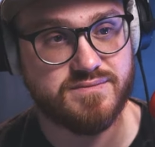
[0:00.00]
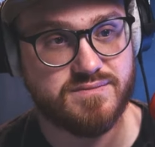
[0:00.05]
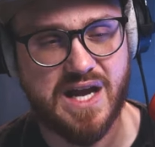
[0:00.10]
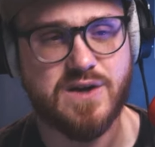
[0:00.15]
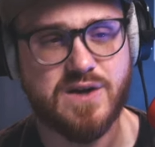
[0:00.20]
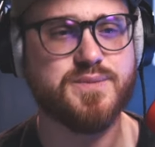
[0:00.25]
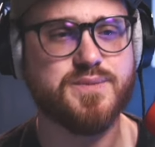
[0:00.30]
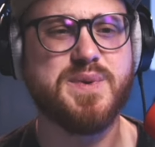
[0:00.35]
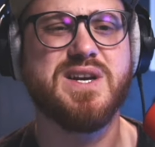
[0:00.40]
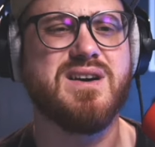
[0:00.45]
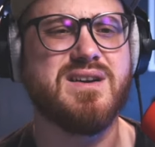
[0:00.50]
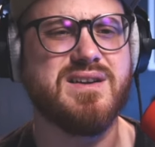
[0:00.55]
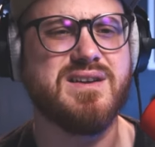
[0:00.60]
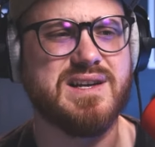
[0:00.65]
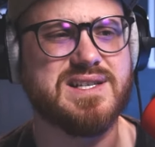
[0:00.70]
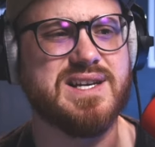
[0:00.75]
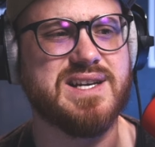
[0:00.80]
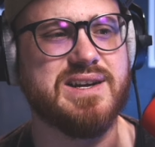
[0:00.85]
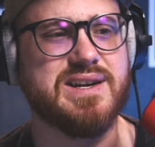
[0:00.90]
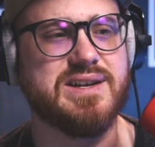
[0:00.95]
I was beyond
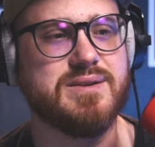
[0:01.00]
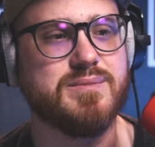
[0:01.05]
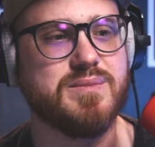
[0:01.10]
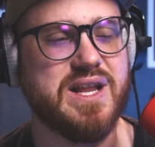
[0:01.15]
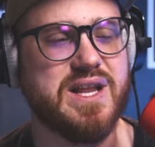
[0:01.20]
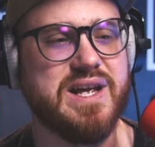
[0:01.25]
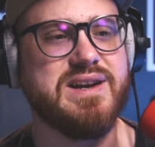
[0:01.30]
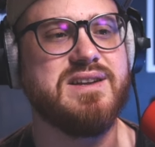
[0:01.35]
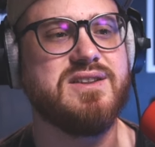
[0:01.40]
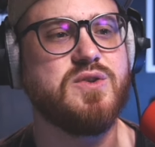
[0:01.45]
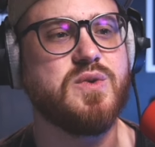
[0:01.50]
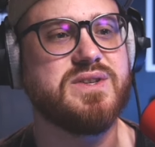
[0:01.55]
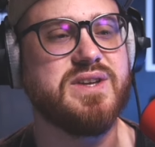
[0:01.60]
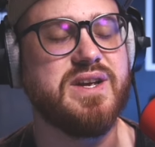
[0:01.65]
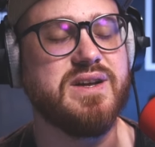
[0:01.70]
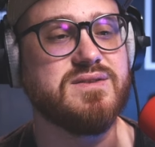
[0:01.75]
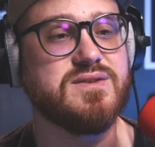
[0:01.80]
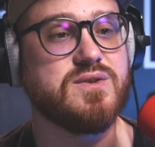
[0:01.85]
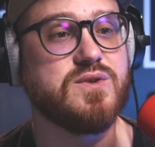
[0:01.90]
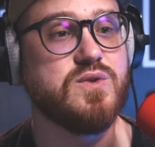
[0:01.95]
excited, planning to
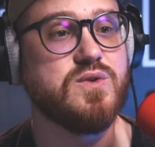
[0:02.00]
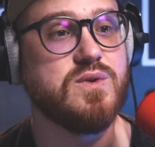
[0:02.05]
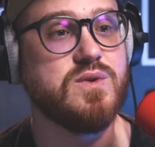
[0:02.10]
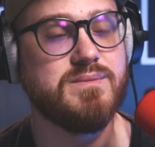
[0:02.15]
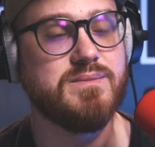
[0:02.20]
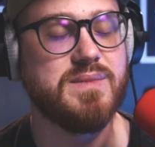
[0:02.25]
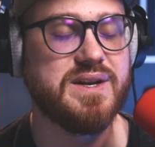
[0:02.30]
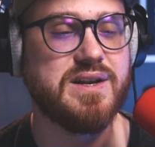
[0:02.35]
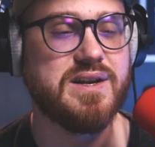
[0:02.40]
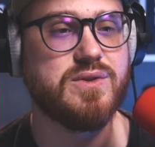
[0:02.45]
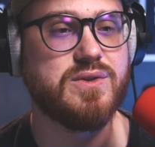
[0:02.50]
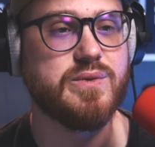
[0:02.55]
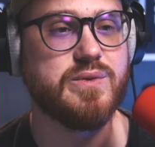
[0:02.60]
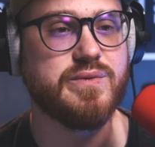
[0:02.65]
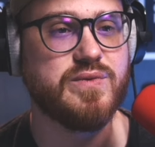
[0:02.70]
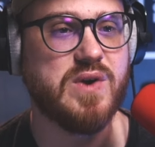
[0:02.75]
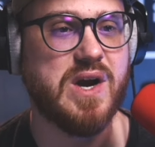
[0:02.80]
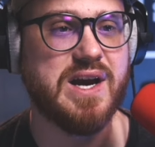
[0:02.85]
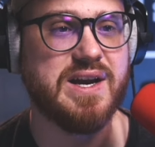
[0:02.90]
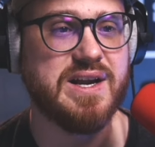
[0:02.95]
attend school Monday through
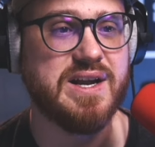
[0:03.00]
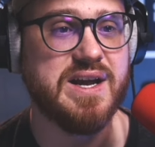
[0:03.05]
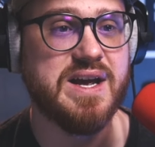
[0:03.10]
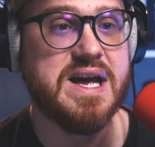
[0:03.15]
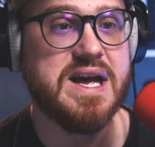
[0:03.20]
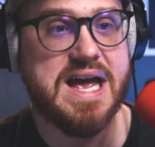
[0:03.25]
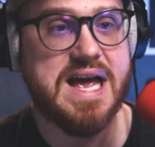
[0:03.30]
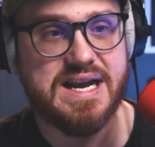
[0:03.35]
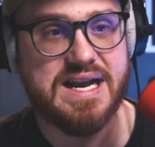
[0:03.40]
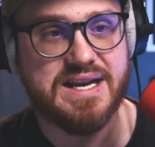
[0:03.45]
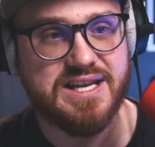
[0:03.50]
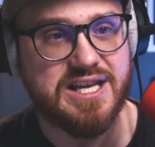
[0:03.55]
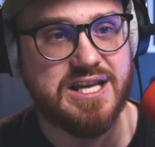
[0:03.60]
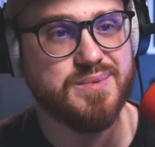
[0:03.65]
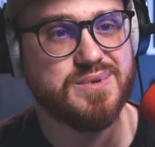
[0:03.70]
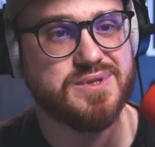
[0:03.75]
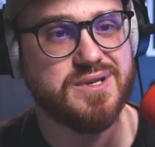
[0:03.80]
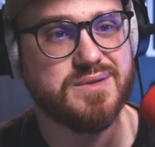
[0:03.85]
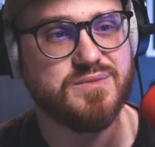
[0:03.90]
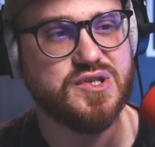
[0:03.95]
Friday and
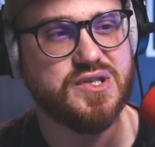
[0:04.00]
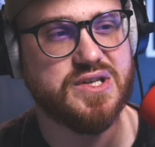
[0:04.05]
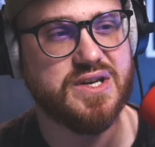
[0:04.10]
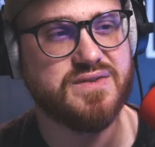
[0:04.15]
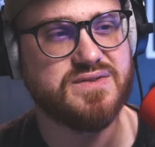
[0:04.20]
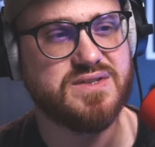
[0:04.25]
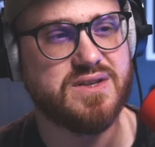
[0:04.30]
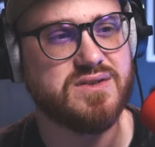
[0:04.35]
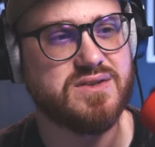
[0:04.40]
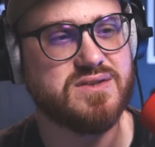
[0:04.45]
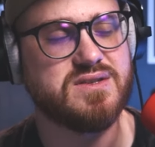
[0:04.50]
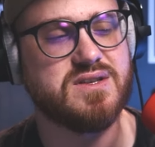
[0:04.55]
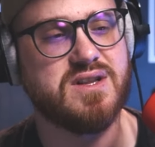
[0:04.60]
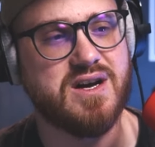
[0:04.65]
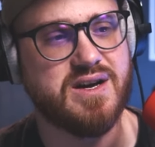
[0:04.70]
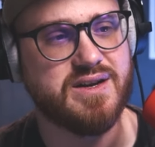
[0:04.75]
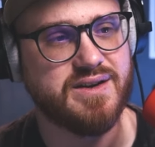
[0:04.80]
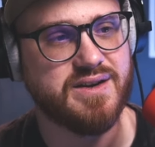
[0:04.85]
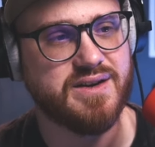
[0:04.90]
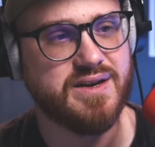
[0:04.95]
keep some shifts at the
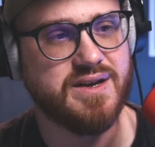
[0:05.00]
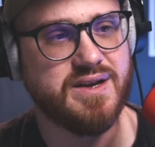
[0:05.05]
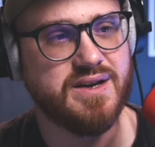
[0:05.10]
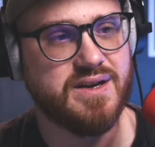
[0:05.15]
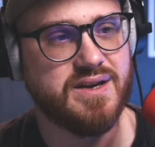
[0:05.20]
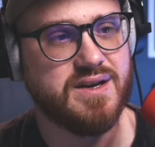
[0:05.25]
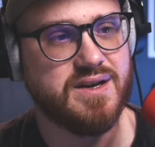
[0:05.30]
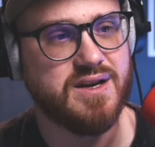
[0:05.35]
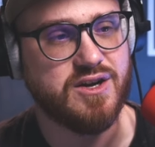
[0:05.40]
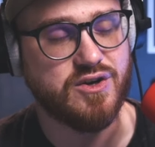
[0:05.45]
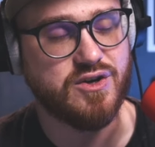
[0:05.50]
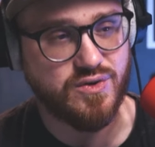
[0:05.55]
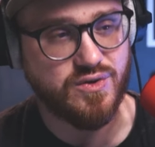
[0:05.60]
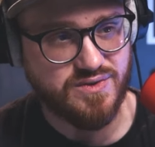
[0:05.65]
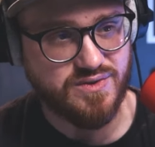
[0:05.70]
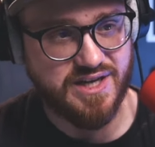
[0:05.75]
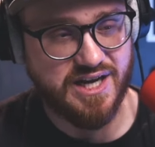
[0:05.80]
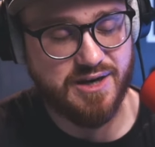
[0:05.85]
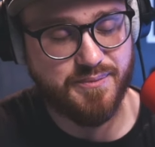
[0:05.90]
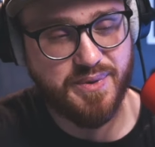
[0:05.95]
salon. A
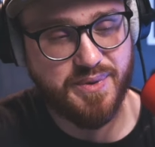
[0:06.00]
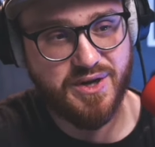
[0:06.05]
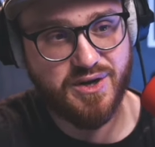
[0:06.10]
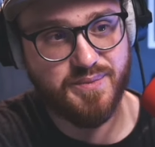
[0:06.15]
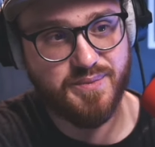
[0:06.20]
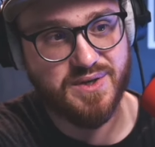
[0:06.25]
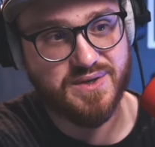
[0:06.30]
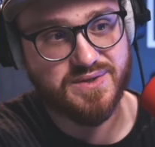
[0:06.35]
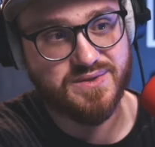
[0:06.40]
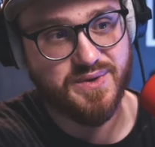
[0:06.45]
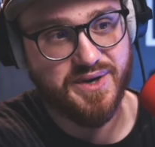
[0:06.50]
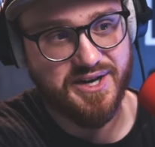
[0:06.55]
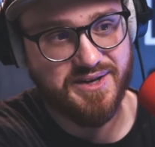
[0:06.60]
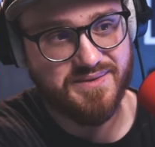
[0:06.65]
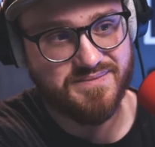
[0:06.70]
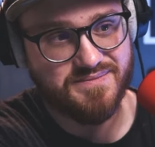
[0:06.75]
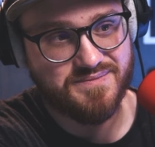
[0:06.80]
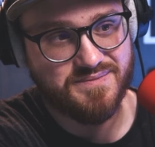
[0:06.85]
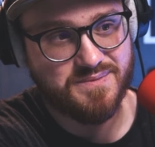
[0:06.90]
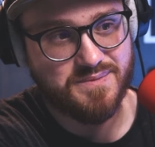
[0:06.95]
girl's got to pay her bills, right?
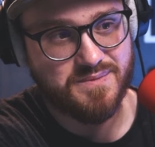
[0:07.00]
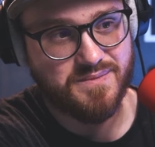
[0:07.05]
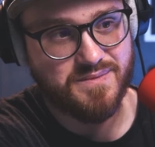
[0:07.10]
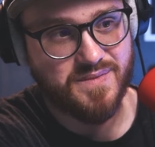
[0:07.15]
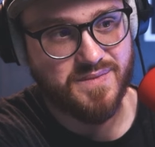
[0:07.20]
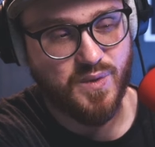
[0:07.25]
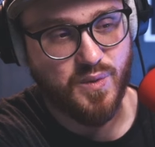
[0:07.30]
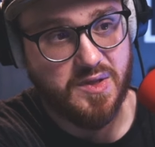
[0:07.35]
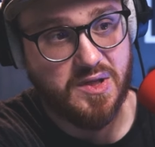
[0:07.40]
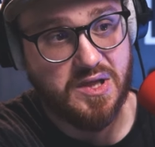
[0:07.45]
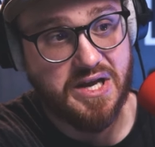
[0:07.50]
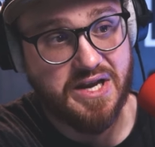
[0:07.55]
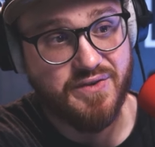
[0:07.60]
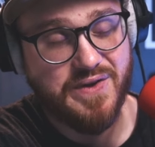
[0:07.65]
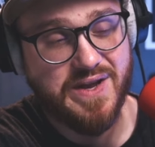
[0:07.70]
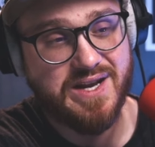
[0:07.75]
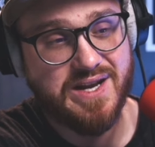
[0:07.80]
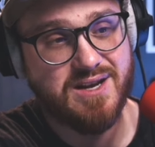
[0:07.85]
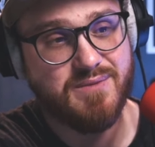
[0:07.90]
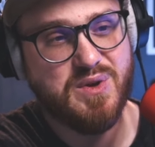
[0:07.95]

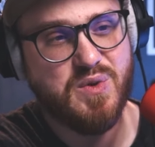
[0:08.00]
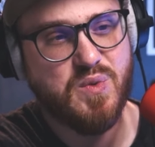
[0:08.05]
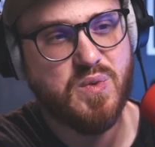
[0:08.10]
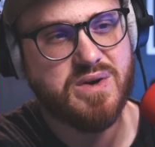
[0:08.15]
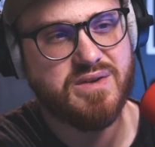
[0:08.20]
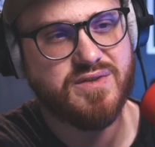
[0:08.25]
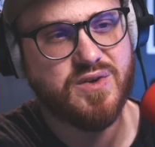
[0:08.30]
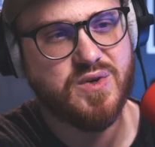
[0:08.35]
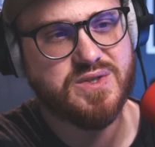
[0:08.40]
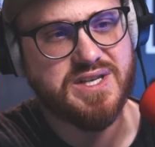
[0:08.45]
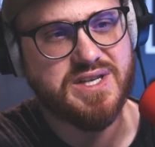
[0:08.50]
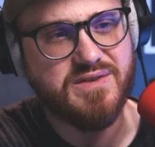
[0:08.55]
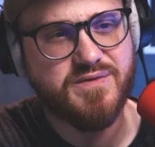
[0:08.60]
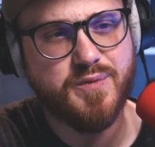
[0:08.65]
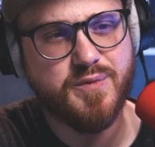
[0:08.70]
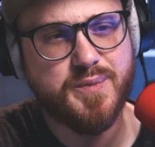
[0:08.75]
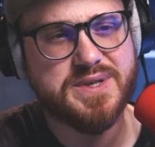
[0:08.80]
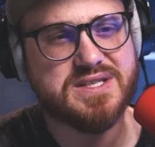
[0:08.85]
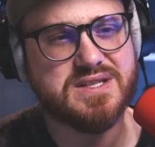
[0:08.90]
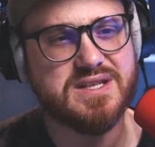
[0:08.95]
Life handed me one of those
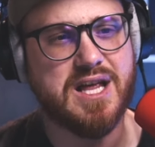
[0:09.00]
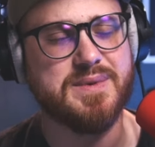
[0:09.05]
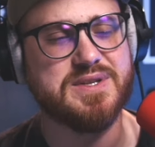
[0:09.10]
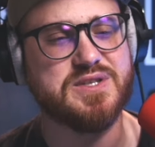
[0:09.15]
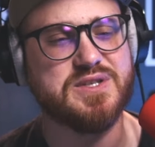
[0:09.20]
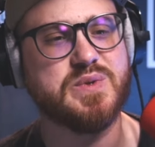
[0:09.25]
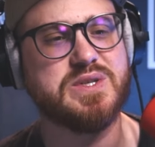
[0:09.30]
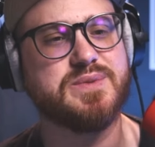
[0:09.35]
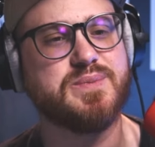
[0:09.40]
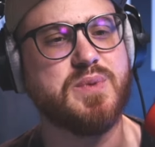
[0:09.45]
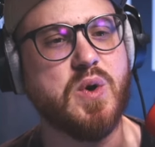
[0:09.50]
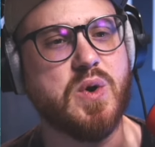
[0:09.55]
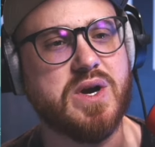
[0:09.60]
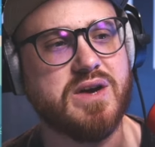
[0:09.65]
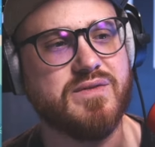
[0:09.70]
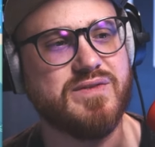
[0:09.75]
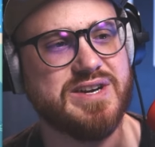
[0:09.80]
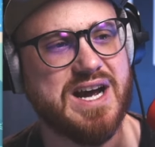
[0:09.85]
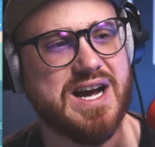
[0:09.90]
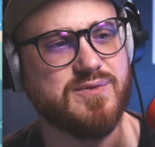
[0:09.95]
infamous lemons we spoke
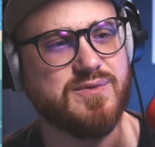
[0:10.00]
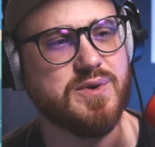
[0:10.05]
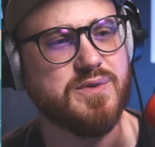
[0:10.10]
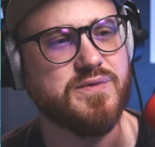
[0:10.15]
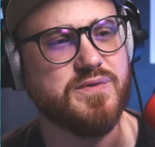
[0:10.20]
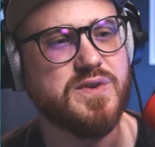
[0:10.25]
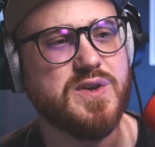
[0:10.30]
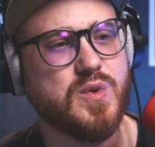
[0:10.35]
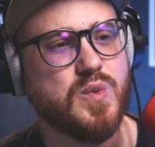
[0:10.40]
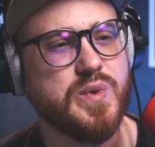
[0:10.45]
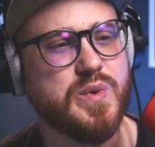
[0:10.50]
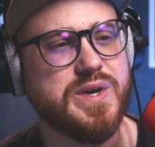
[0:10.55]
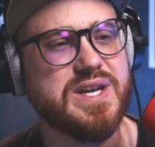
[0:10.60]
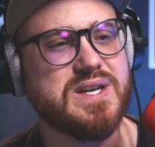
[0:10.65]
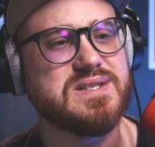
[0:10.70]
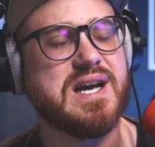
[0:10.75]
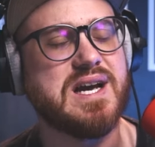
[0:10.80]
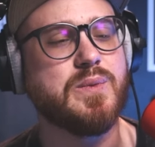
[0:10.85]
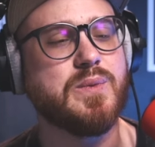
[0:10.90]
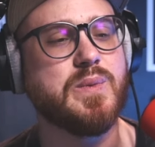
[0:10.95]
of, and after a few
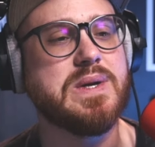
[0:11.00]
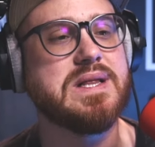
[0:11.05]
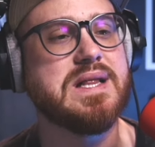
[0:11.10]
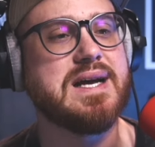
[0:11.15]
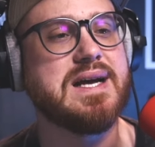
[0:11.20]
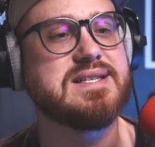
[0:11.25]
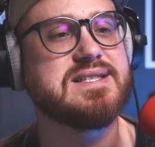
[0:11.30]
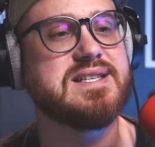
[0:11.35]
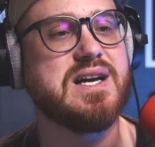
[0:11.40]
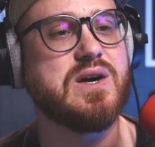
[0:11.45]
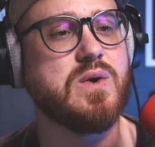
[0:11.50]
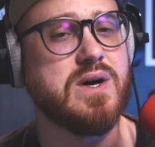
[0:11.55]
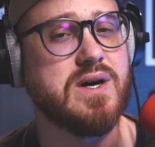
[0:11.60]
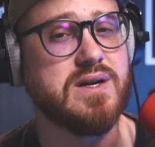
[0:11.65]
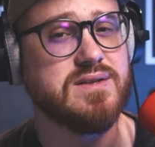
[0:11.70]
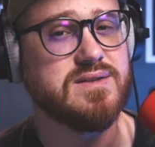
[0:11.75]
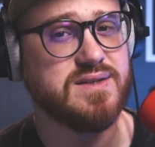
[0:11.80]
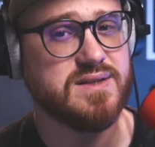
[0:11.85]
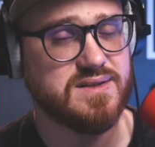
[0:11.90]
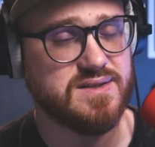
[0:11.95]
weeks, I realized how
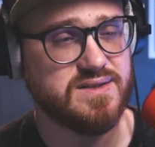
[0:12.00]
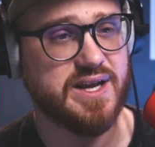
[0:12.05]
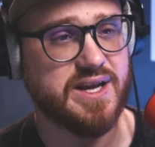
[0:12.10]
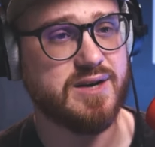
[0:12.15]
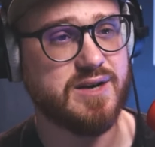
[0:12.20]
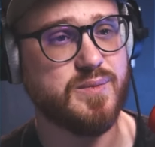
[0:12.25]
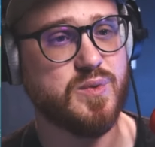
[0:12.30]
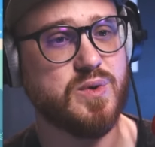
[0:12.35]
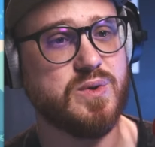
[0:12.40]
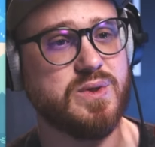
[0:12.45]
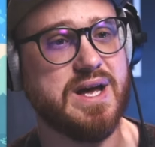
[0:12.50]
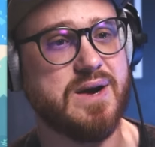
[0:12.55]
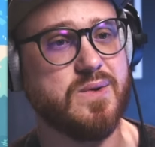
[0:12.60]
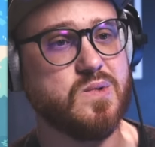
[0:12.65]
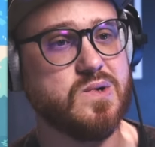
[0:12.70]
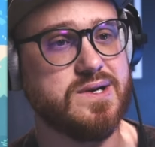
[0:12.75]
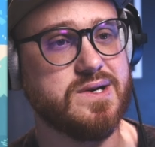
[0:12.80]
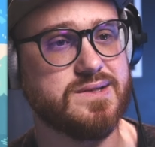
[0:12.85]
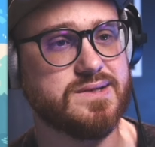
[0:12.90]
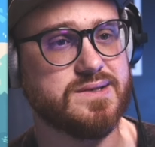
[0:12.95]
unsustainable that
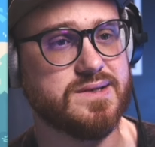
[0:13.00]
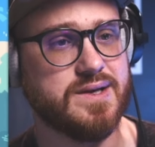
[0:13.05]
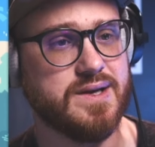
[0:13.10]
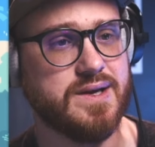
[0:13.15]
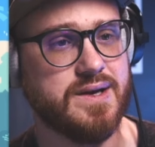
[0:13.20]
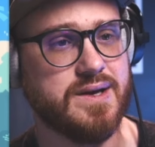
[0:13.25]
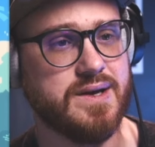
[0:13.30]
was.